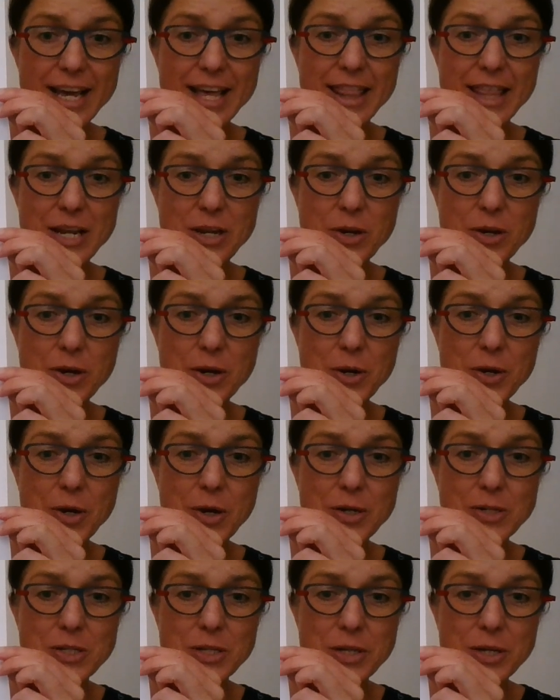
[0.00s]
then you're going to
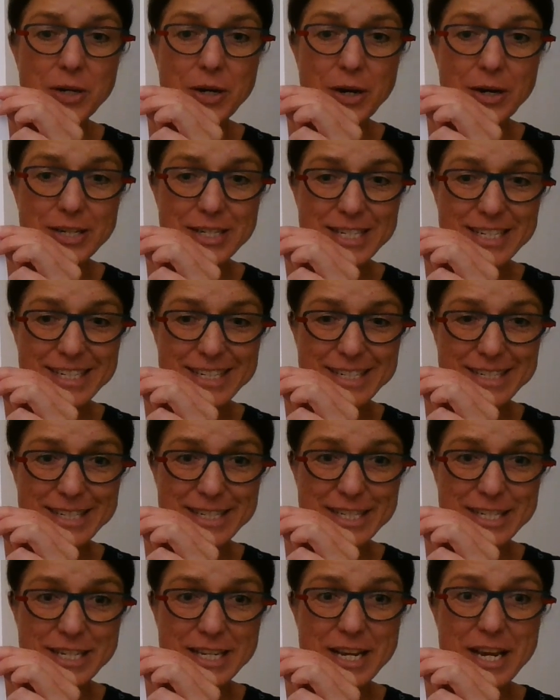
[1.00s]
go to the
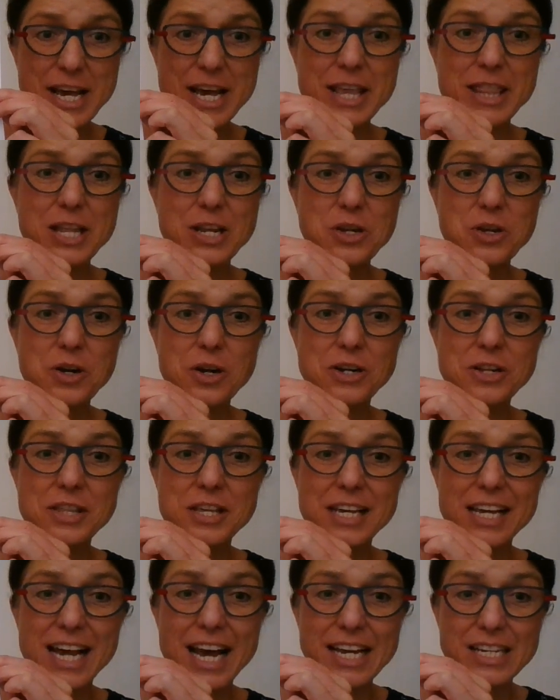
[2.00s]
continent, then you go to the
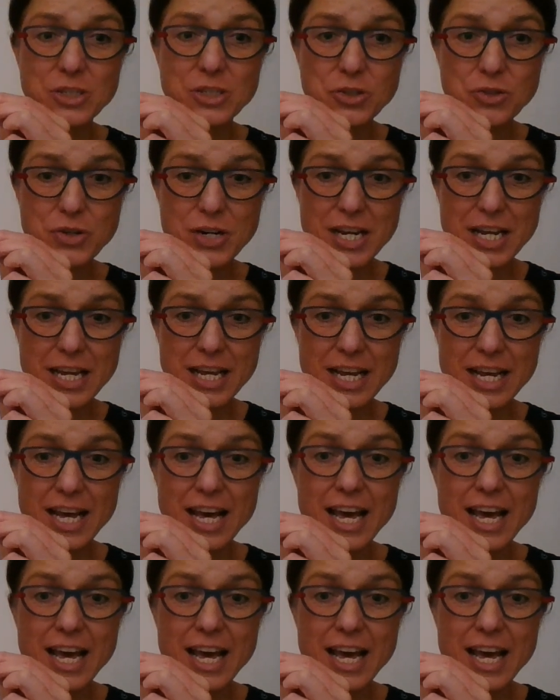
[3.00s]
country,